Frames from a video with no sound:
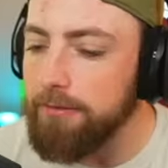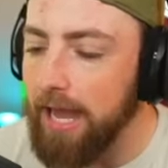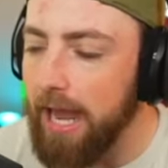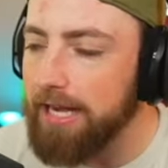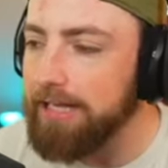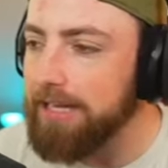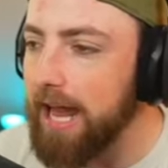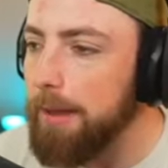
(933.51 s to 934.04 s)

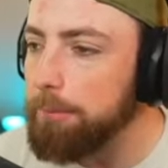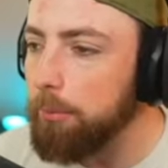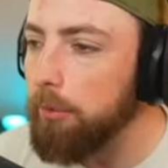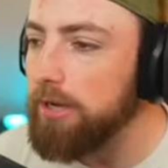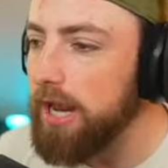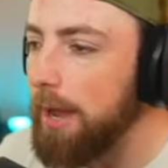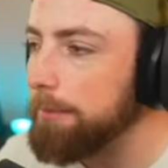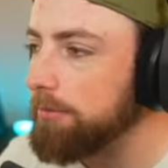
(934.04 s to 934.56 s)

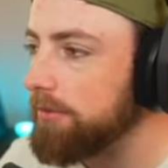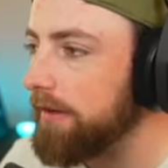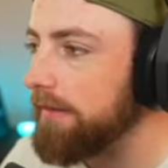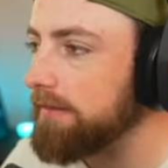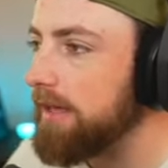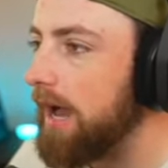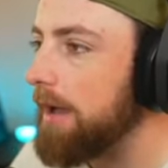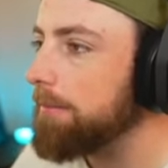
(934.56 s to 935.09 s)
99.9% of
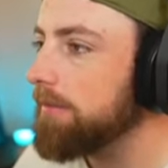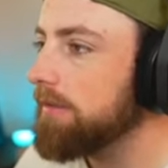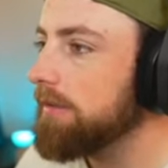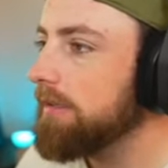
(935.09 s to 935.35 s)
the time,